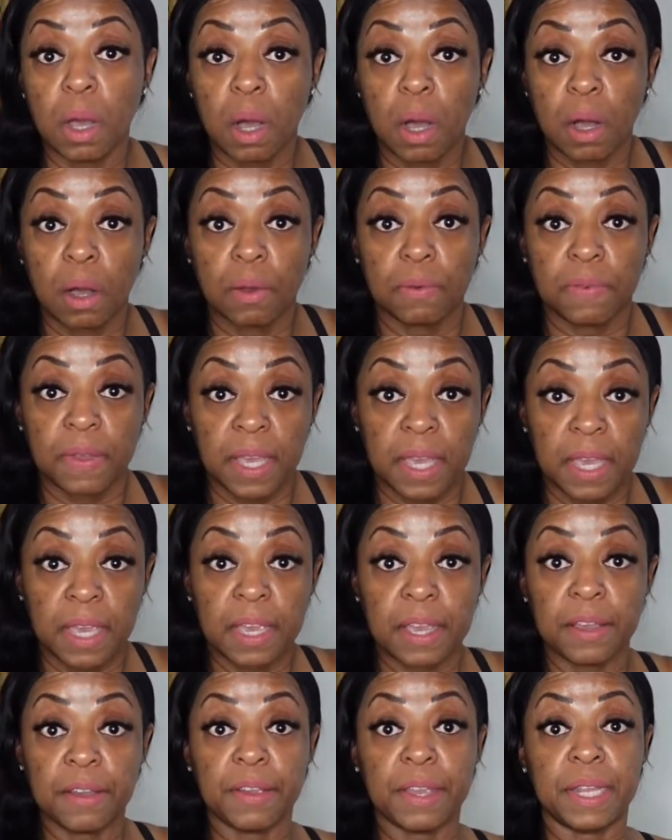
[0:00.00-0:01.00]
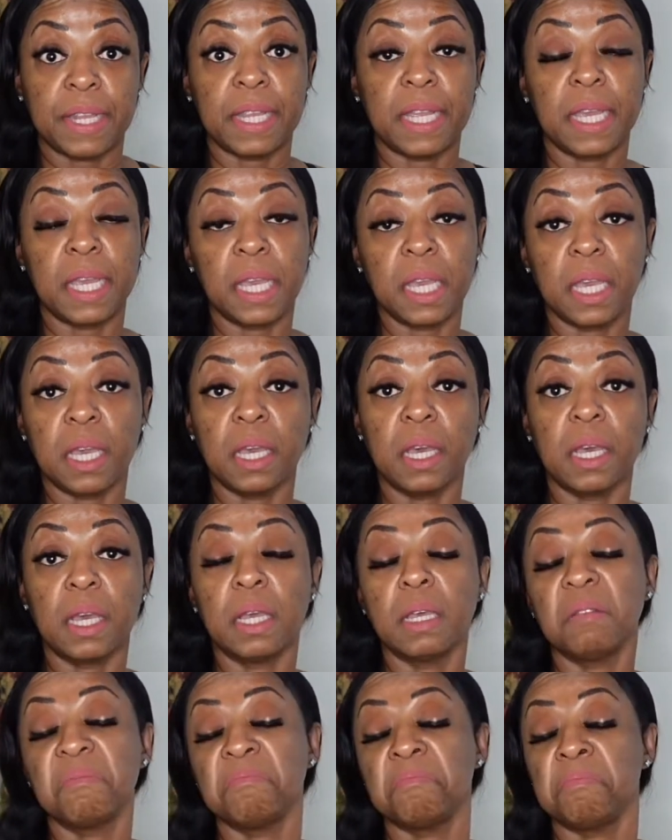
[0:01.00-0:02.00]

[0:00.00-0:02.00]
of hair and hair.